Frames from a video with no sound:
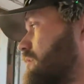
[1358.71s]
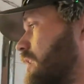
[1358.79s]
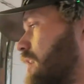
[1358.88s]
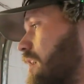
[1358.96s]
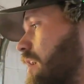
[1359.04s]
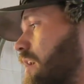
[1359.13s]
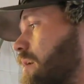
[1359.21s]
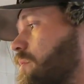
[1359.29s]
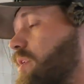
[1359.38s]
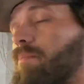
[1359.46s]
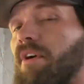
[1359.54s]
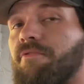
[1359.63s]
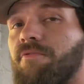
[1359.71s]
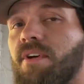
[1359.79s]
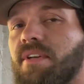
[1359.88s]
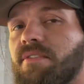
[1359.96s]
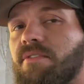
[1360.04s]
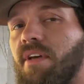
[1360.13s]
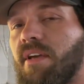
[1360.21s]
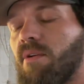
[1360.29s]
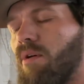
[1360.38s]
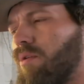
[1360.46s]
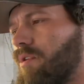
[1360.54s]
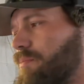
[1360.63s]
One of my friends, I
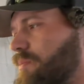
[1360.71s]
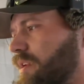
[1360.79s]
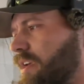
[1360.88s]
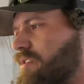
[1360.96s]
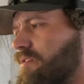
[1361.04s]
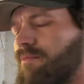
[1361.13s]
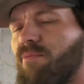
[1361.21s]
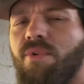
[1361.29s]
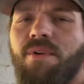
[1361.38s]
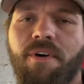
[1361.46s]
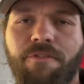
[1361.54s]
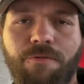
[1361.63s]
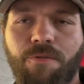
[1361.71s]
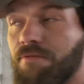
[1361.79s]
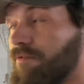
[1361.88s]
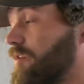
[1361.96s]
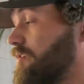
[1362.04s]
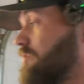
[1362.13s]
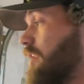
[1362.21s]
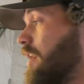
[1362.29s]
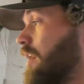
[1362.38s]
called him, he's one of my Ford friends.